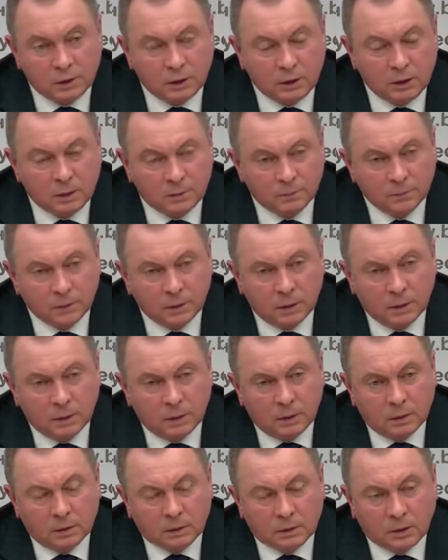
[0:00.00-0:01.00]
that
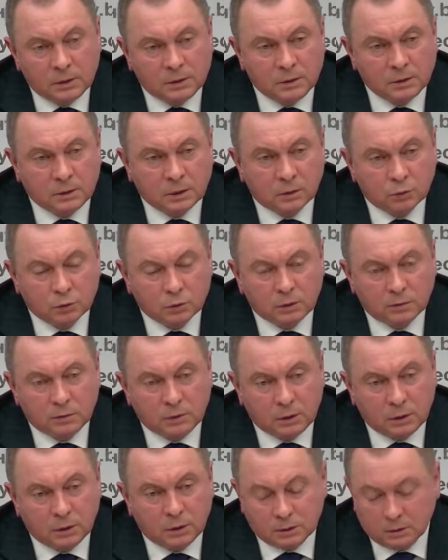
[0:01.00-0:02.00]
are connected
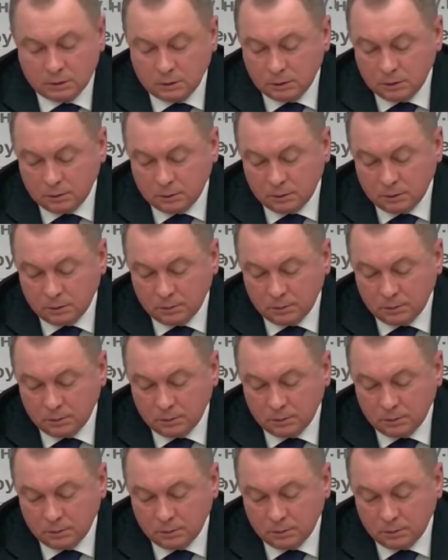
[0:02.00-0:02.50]
with the